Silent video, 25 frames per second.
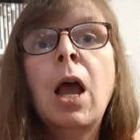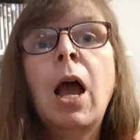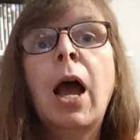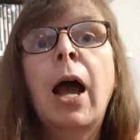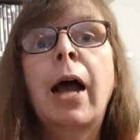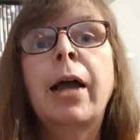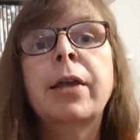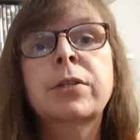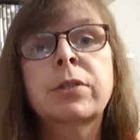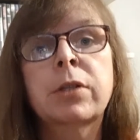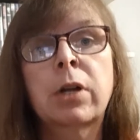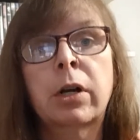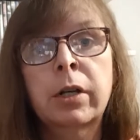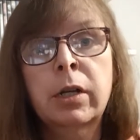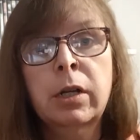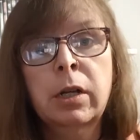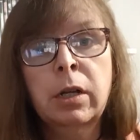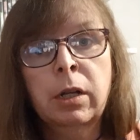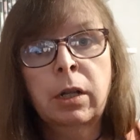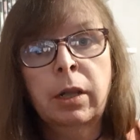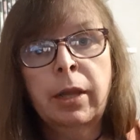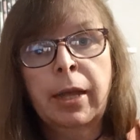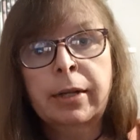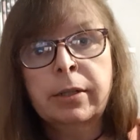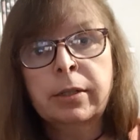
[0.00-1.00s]
I started
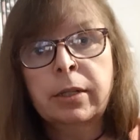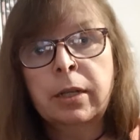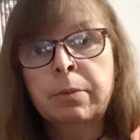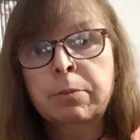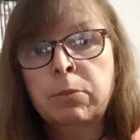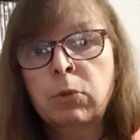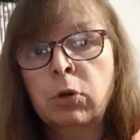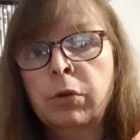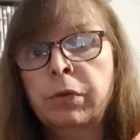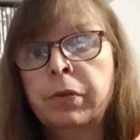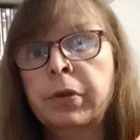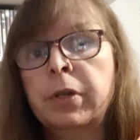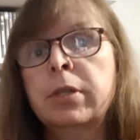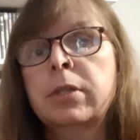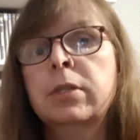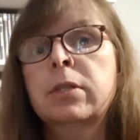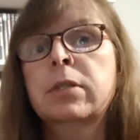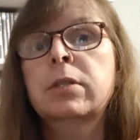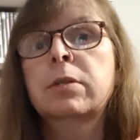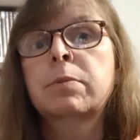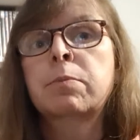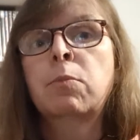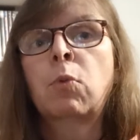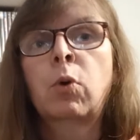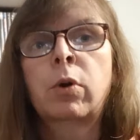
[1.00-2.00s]
collecting
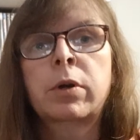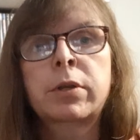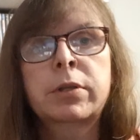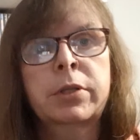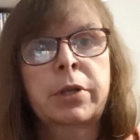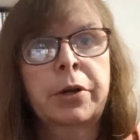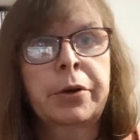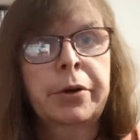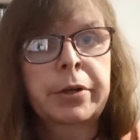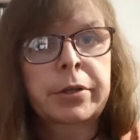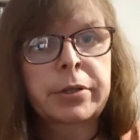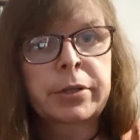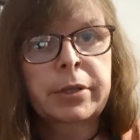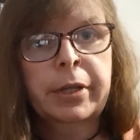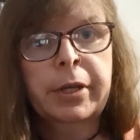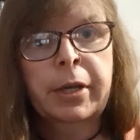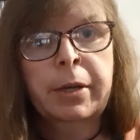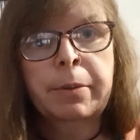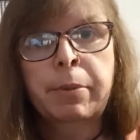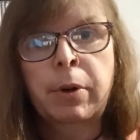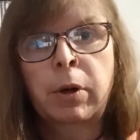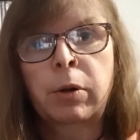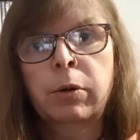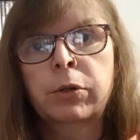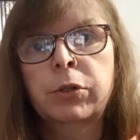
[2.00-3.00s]
movies more seriously
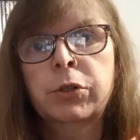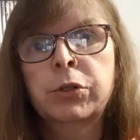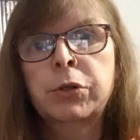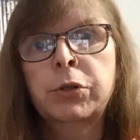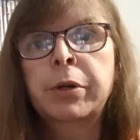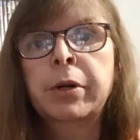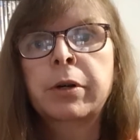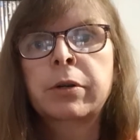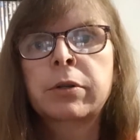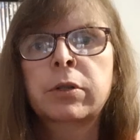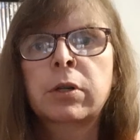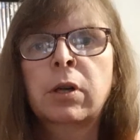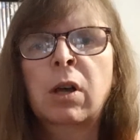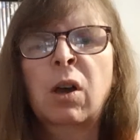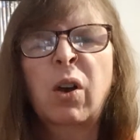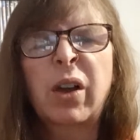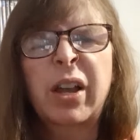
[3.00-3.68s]
about 2 years ago,